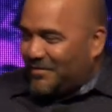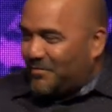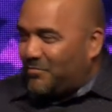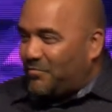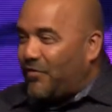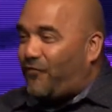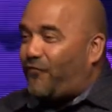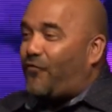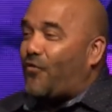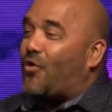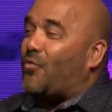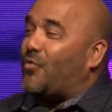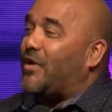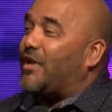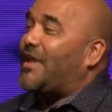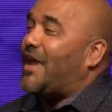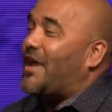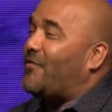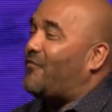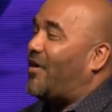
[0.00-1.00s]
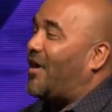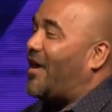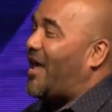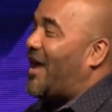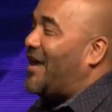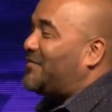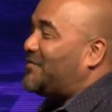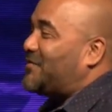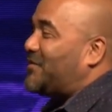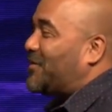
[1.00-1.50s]
before we gave our
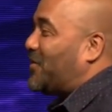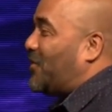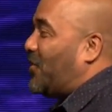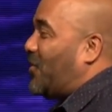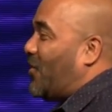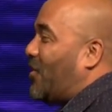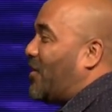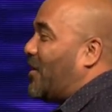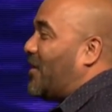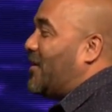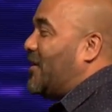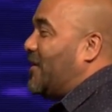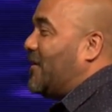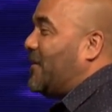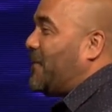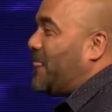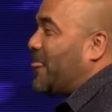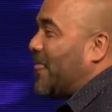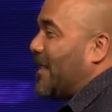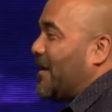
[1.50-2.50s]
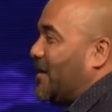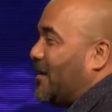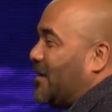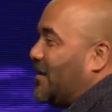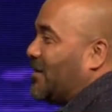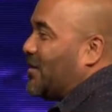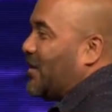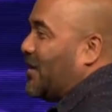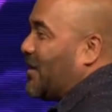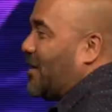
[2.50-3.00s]
lives to the Lord,
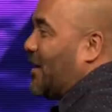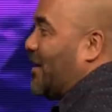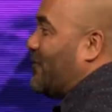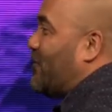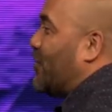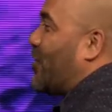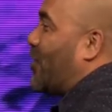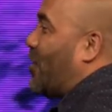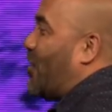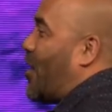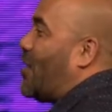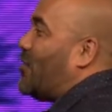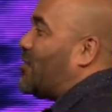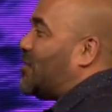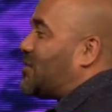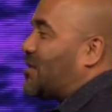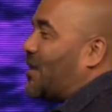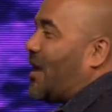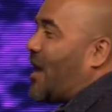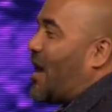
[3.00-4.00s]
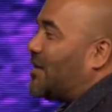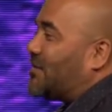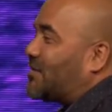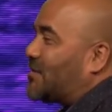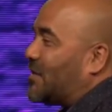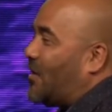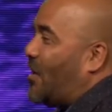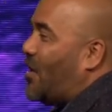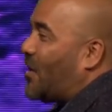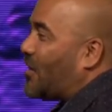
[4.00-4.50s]
even though I was lost
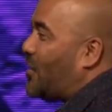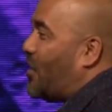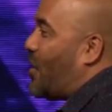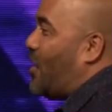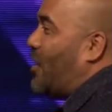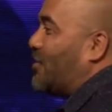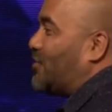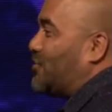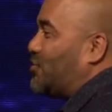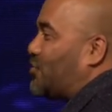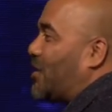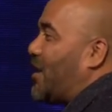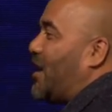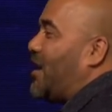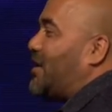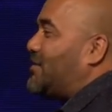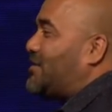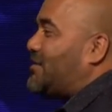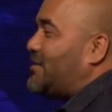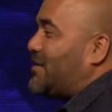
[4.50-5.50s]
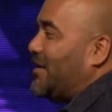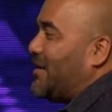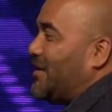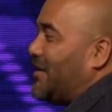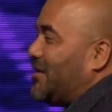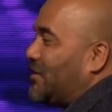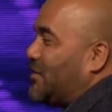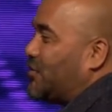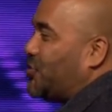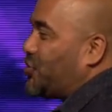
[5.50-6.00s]
in alcohol and drugs,
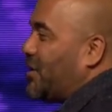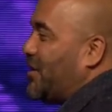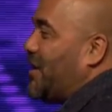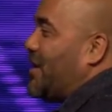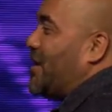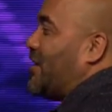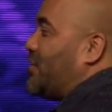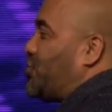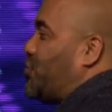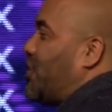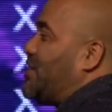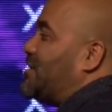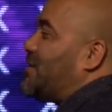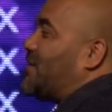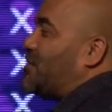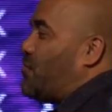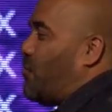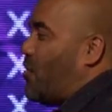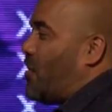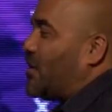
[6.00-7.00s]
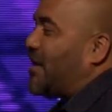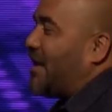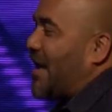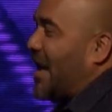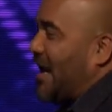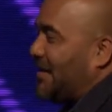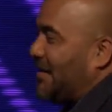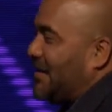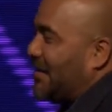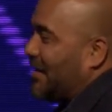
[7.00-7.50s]
she needed Jesus more than
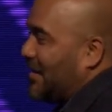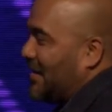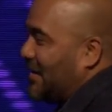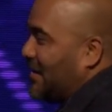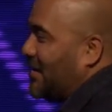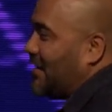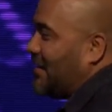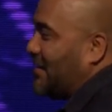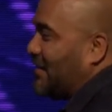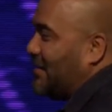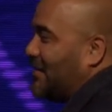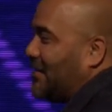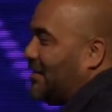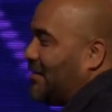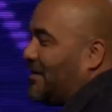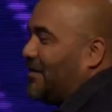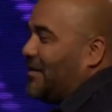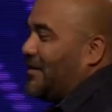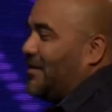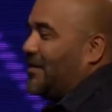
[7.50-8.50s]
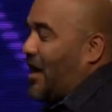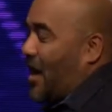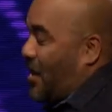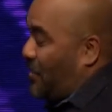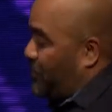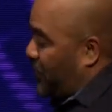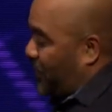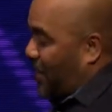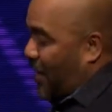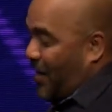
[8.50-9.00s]
I did. I'll
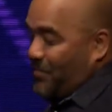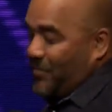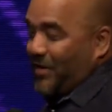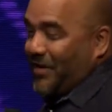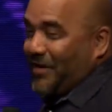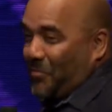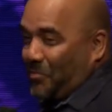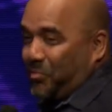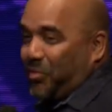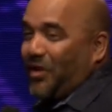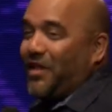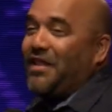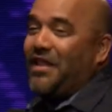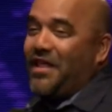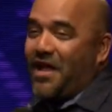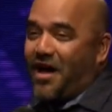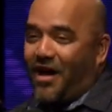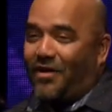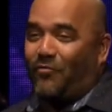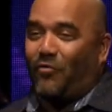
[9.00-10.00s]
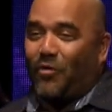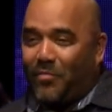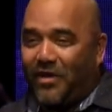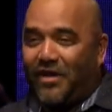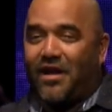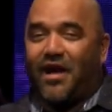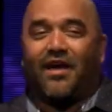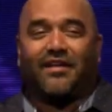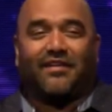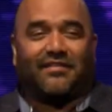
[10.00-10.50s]
be, I'll be completely honest. We're being
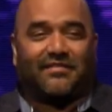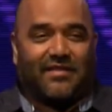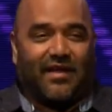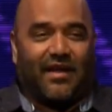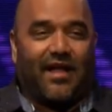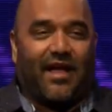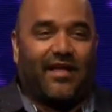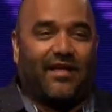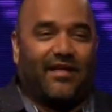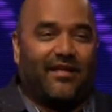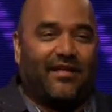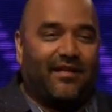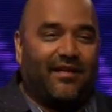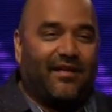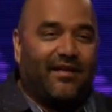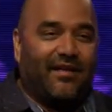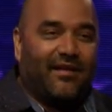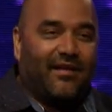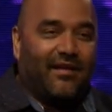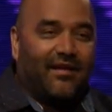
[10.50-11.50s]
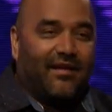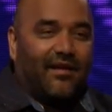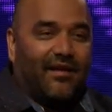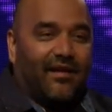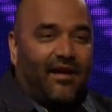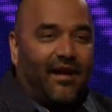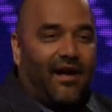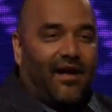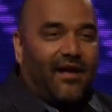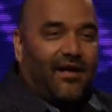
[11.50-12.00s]
honest tonight.
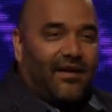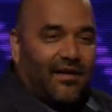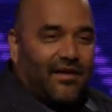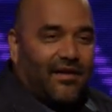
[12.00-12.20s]
Huh?